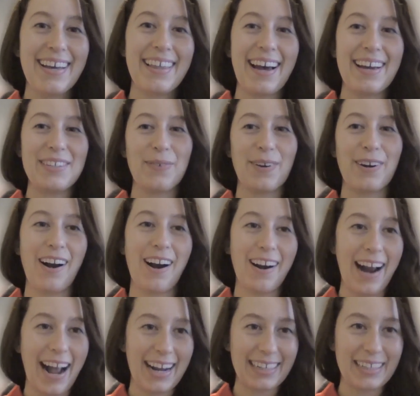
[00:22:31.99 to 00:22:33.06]
that is where our
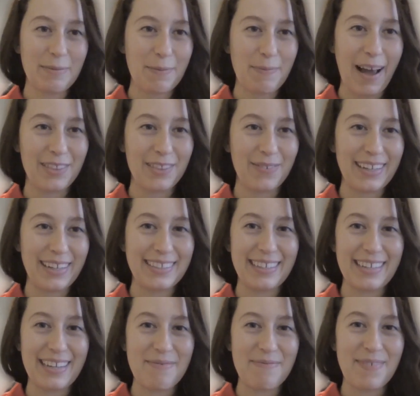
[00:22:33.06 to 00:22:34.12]
academic pathways
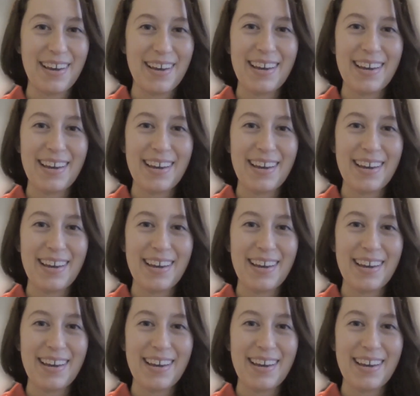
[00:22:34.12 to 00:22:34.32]
team